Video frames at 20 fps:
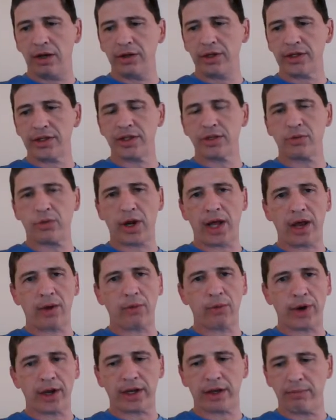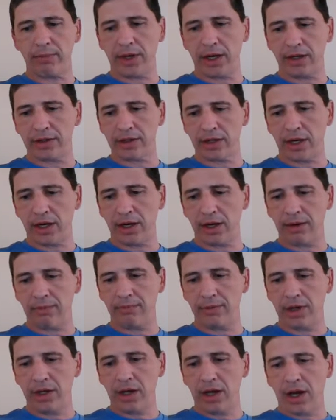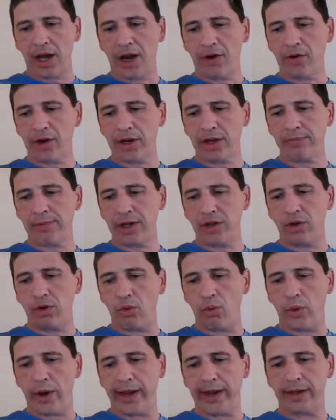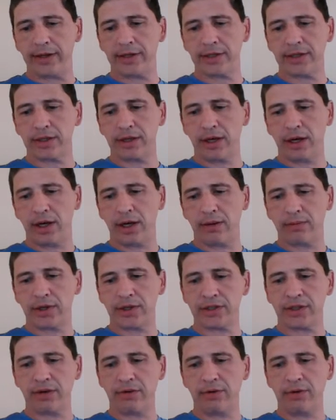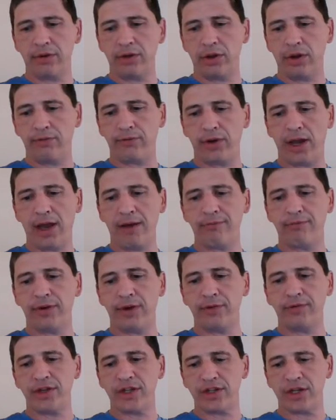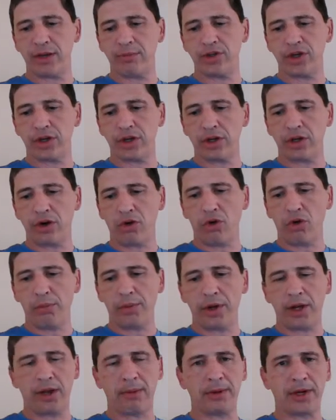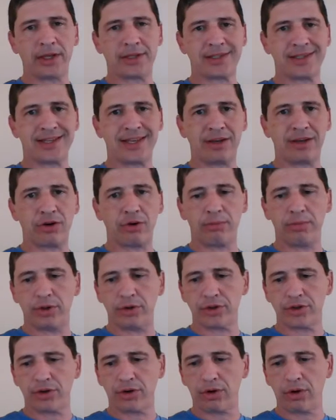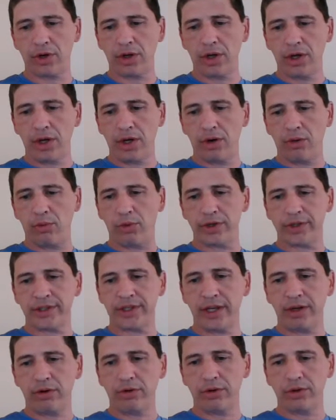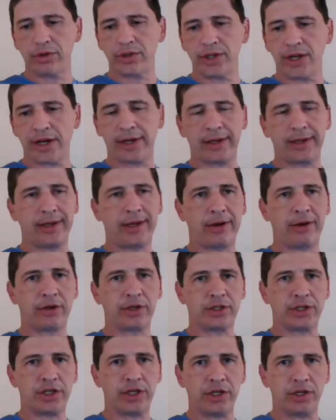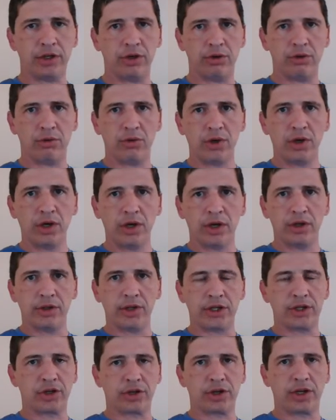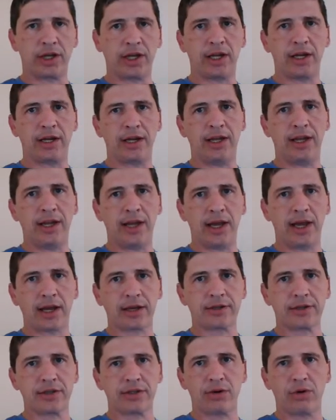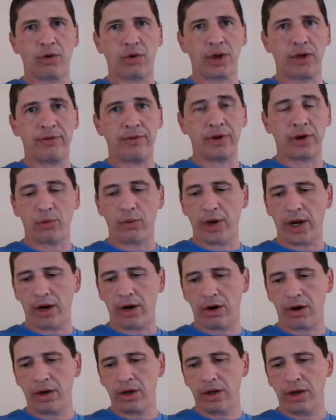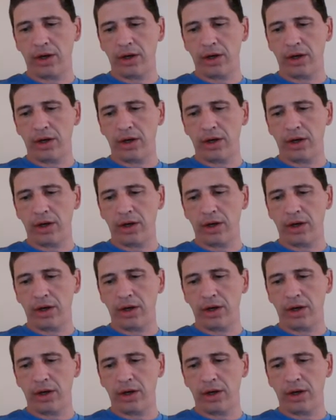This is what I recommend. I recommend you wait, because if you have 50 gems, you can open up a single booster. Well, a single is not going to guarantee you that you're going to get an EX or even a rare.